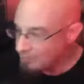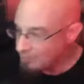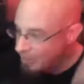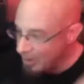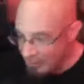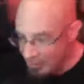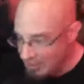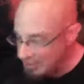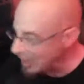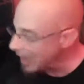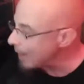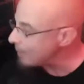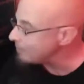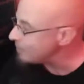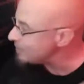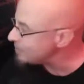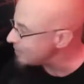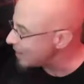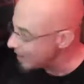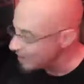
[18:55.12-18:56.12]
Eric
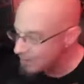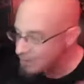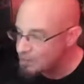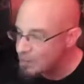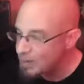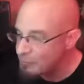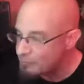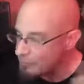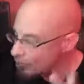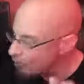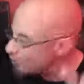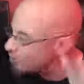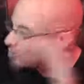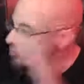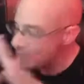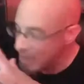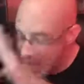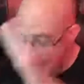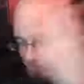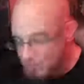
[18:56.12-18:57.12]
Clapton. He's got
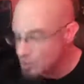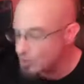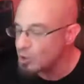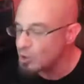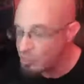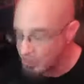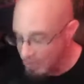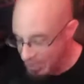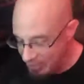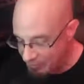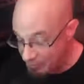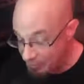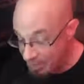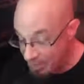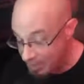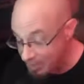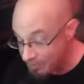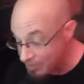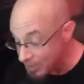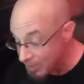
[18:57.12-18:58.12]
photos with absolutely
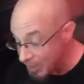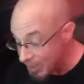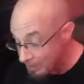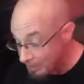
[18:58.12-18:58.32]
everybody. Wow.